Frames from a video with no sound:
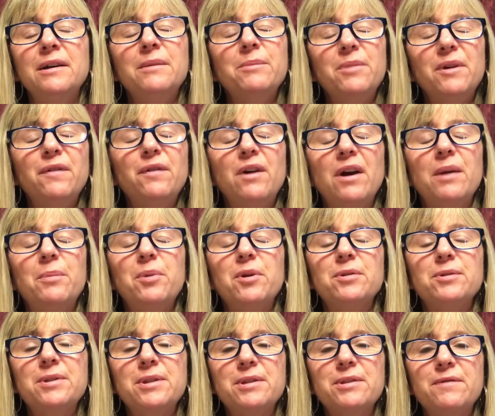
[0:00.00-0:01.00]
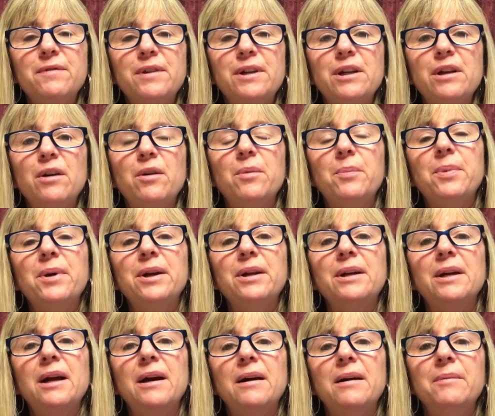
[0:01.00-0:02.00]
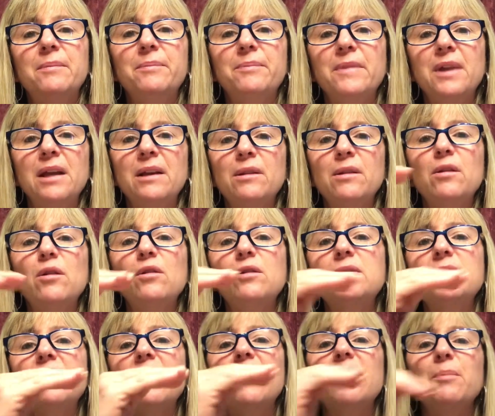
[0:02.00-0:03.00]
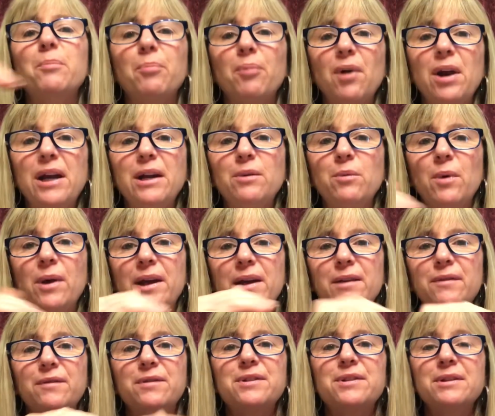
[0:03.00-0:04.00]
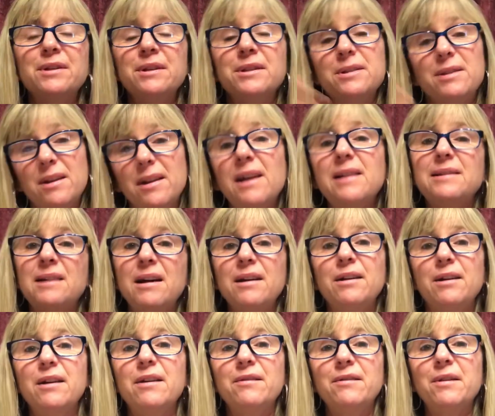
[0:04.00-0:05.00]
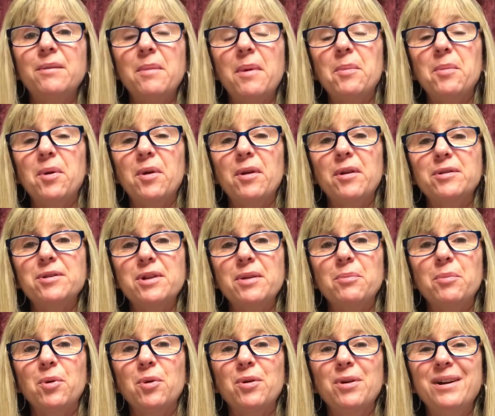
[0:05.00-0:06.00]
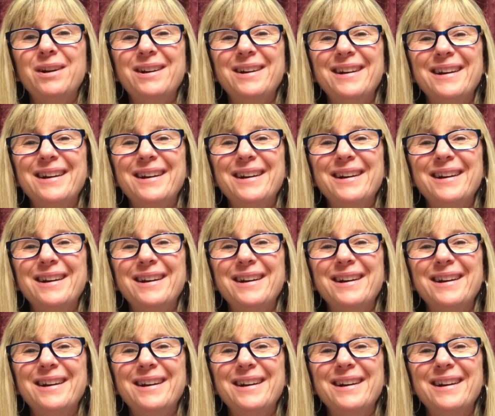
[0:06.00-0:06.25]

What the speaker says: before I post this video, but it looks like brain waves. So that's how you can remember their symbol.